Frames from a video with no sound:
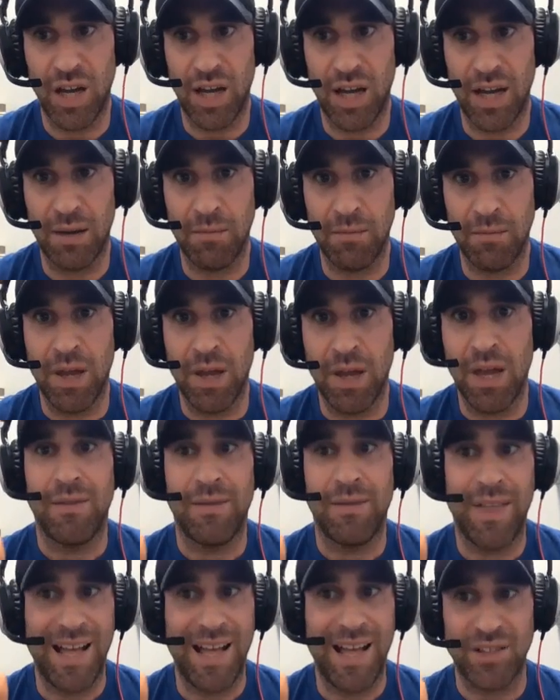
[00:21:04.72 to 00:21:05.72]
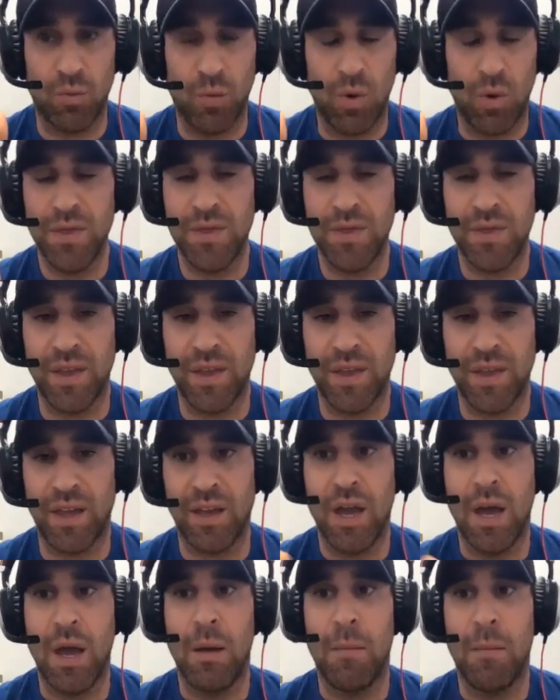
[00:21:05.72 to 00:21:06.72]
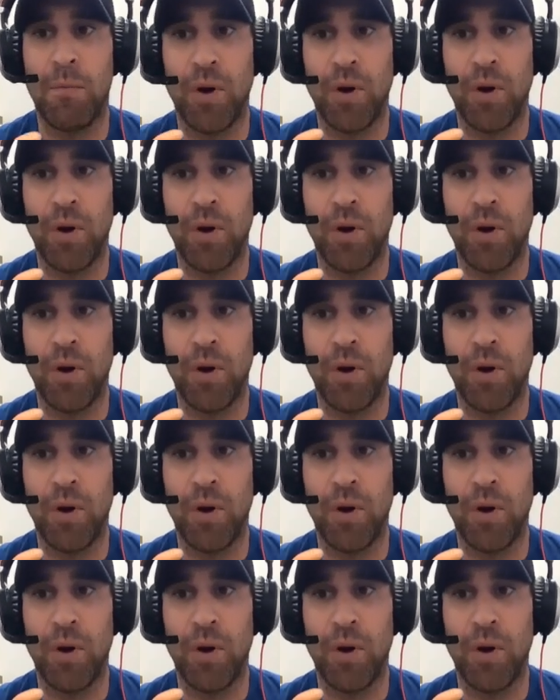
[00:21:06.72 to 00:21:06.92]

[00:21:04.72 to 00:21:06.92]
time? That's one thing,